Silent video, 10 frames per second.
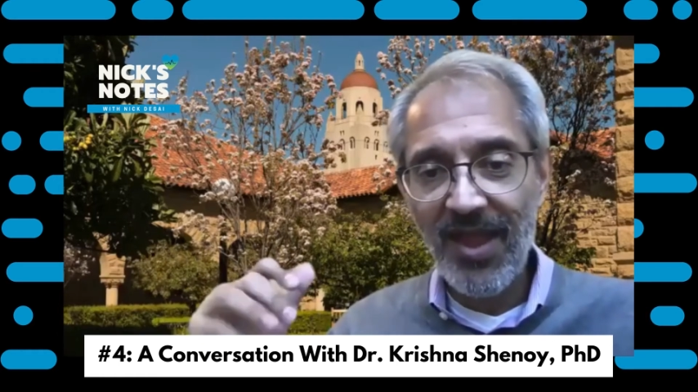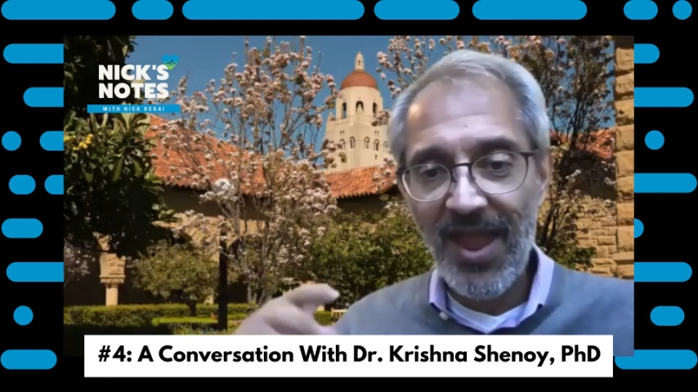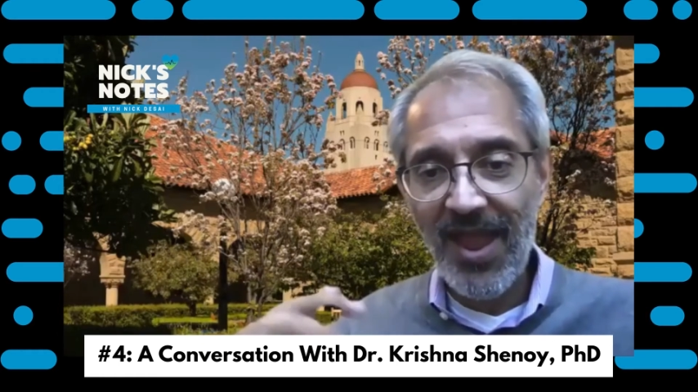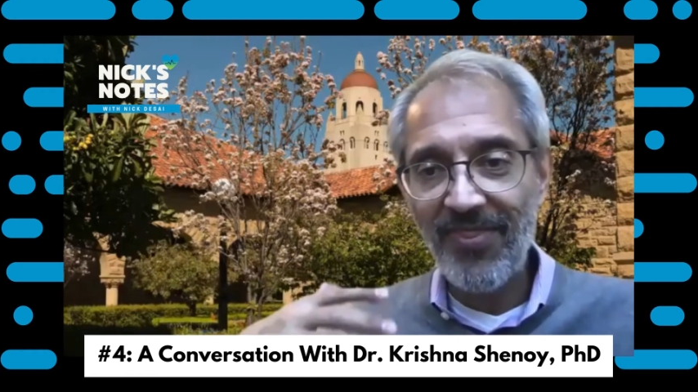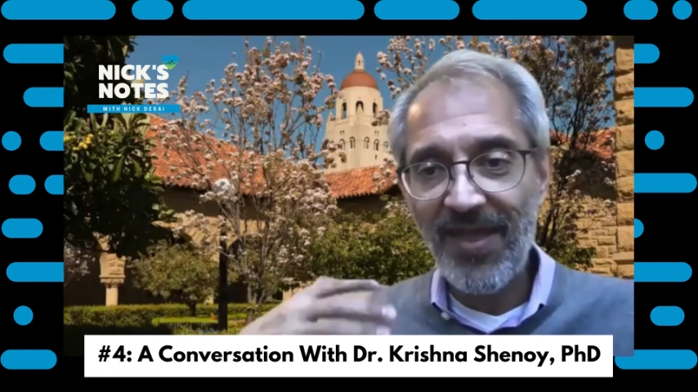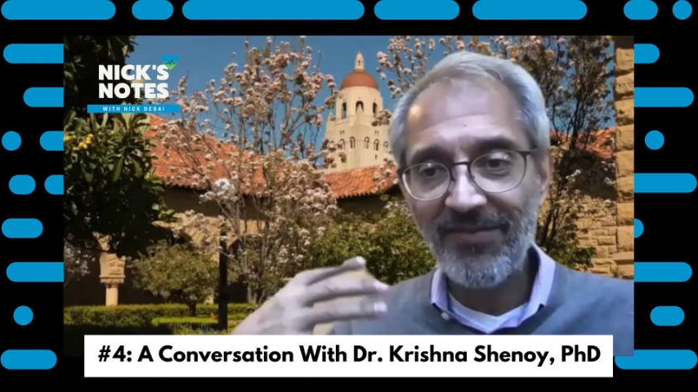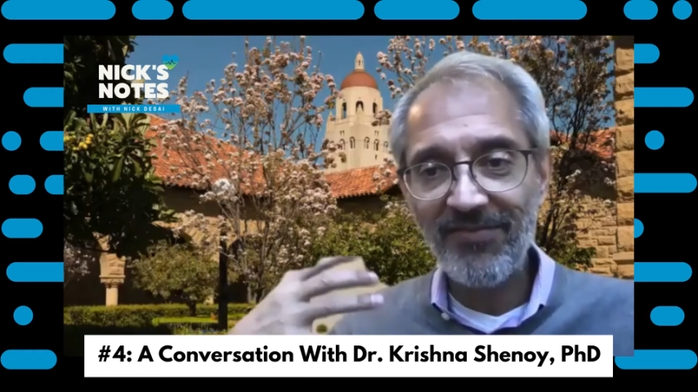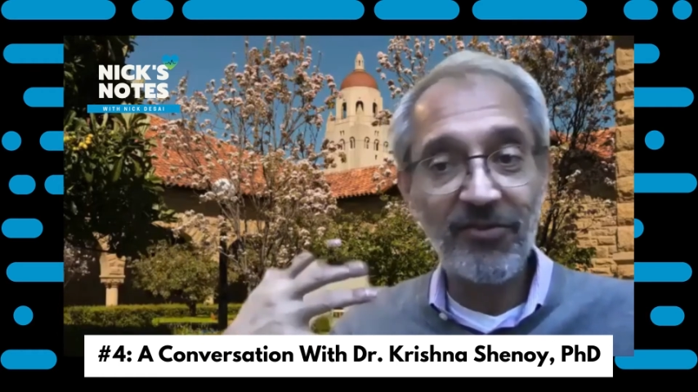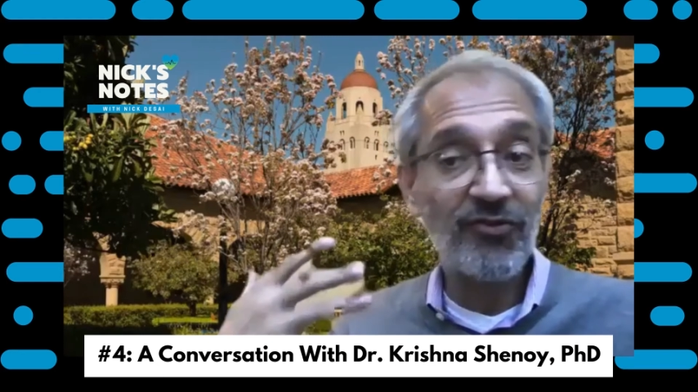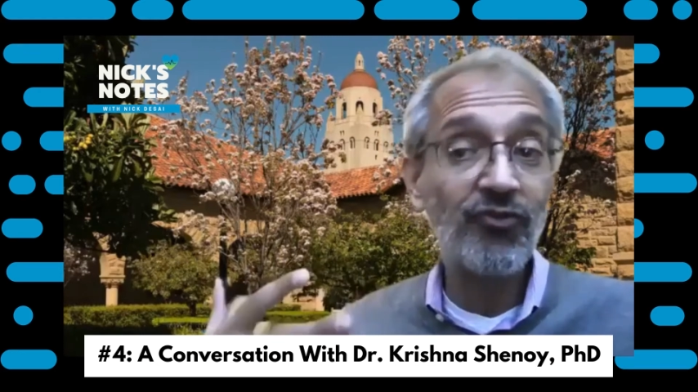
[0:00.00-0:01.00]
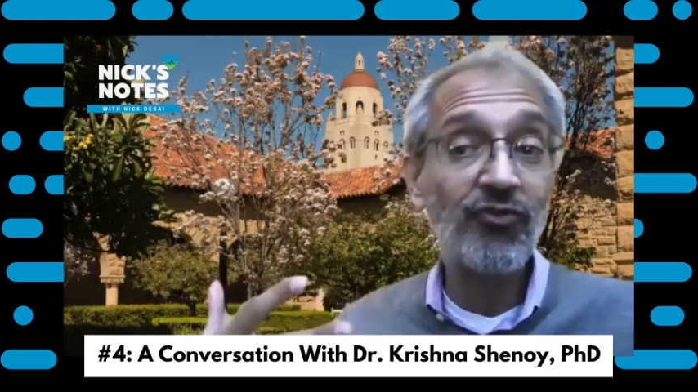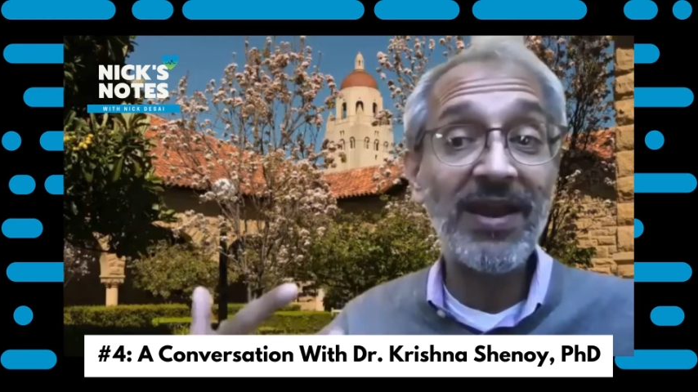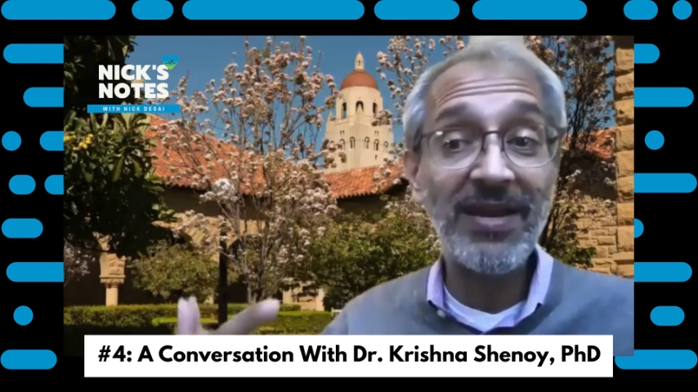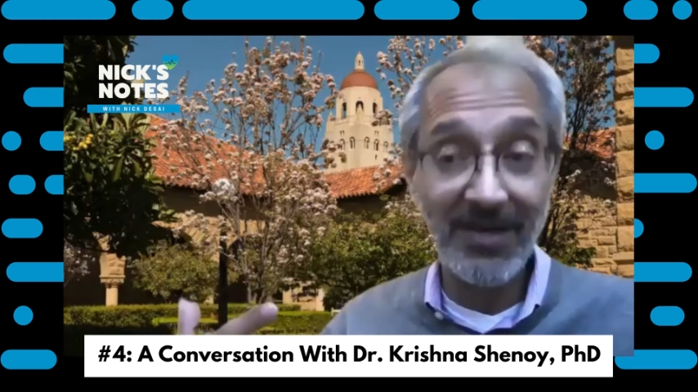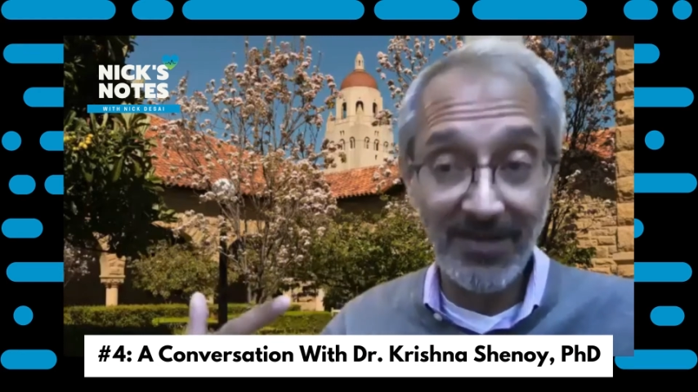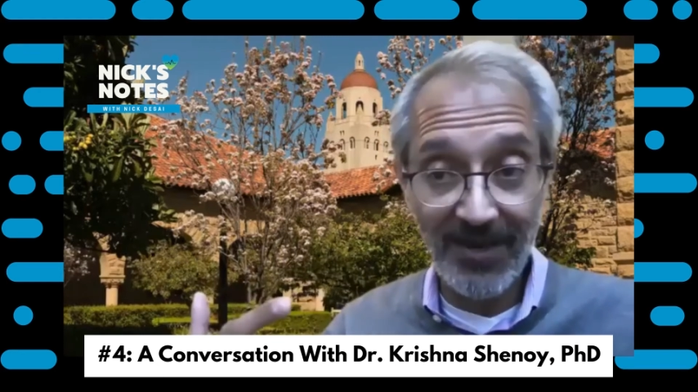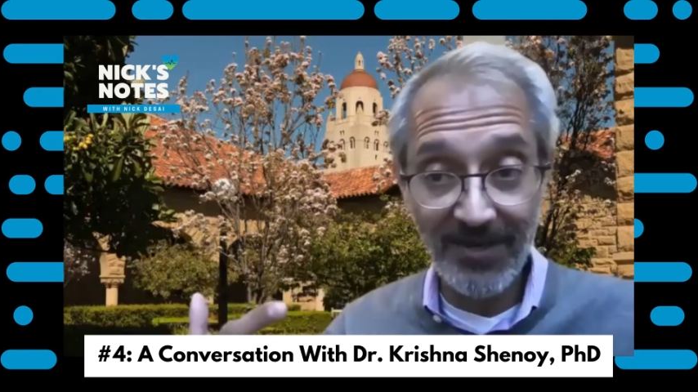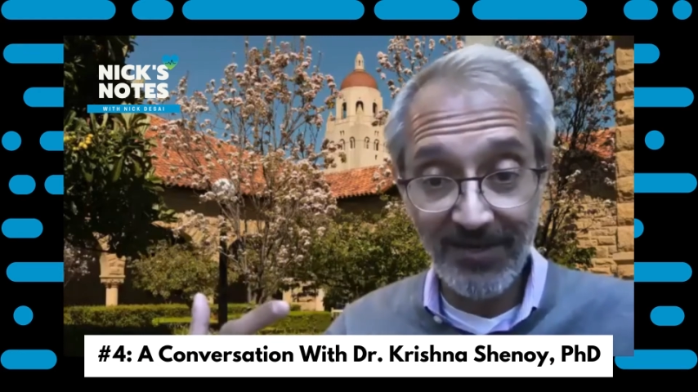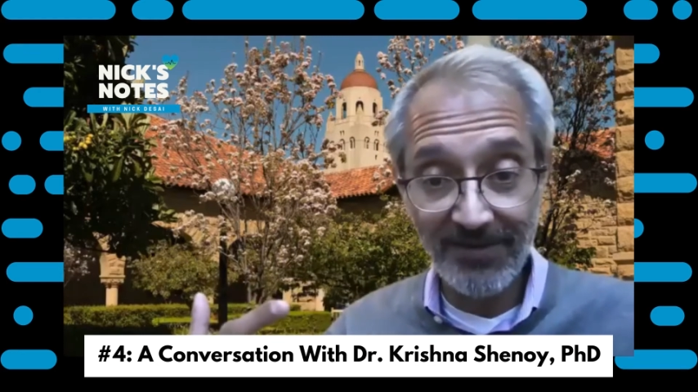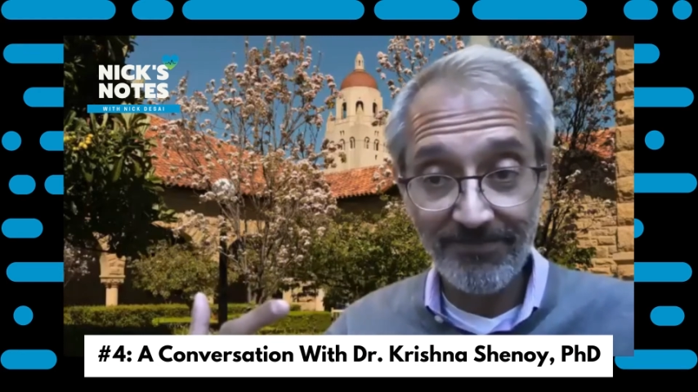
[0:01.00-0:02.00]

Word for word: And that's the training data.